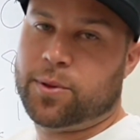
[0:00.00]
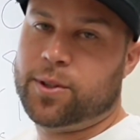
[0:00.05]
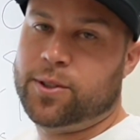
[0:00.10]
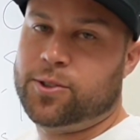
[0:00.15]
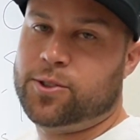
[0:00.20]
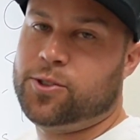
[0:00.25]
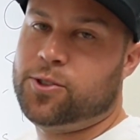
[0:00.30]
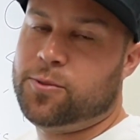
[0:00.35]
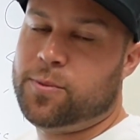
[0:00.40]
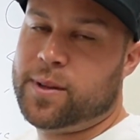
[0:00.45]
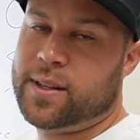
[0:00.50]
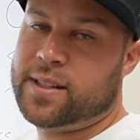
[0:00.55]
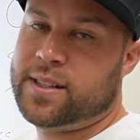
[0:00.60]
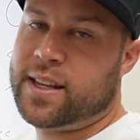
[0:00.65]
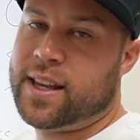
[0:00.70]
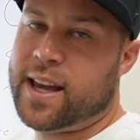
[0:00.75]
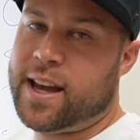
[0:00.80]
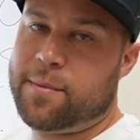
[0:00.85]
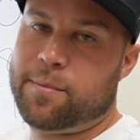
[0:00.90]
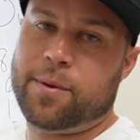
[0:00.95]
please shoot me a
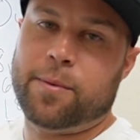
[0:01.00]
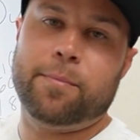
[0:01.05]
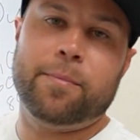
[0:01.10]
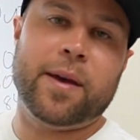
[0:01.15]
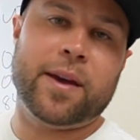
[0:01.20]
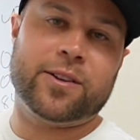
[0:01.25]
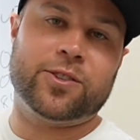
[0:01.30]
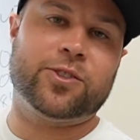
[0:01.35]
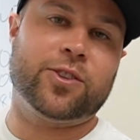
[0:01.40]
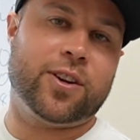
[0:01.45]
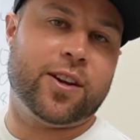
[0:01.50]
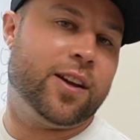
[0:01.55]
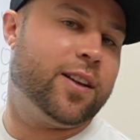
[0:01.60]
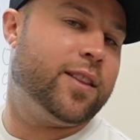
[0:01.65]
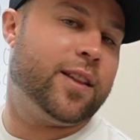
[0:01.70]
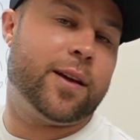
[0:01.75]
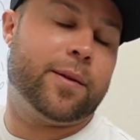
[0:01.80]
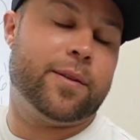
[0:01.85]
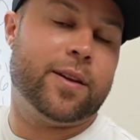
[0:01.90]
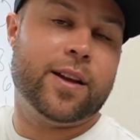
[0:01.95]
DM, but make sure you hit
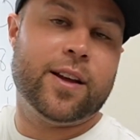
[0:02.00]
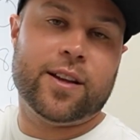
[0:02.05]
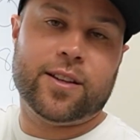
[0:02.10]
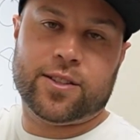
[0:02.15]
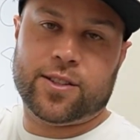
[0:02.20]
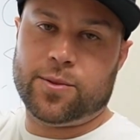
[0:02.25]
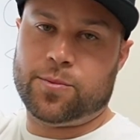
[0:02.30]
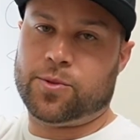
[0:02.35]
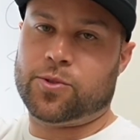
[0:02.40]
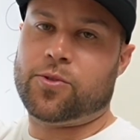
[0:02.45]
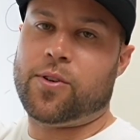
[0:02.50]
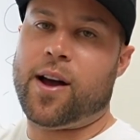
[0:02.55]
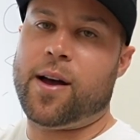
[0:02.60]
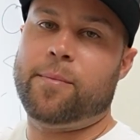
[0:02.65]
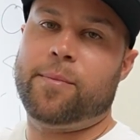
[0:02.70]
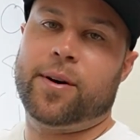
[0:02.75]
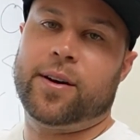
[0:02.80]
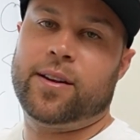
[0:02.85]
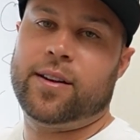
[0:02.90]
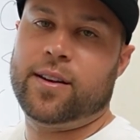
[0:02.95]
that
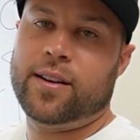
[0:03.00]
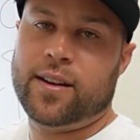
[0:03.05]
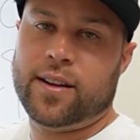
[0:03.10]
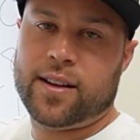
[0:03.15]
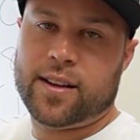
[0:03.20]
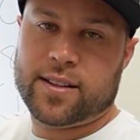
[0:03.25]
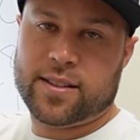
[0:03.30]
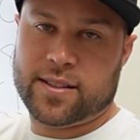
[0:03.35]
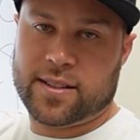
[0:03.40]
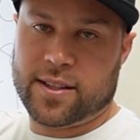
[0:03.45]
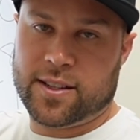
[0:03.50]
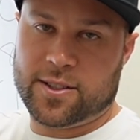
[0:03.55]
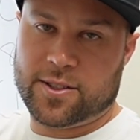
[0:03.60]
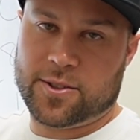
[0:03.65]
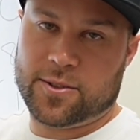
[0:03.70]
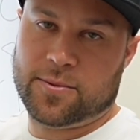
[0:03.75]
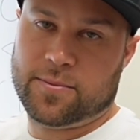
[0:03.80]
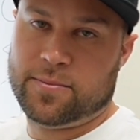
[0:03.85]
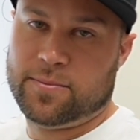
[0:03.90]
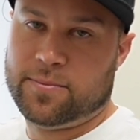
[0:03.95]
subscribe button. See you soon.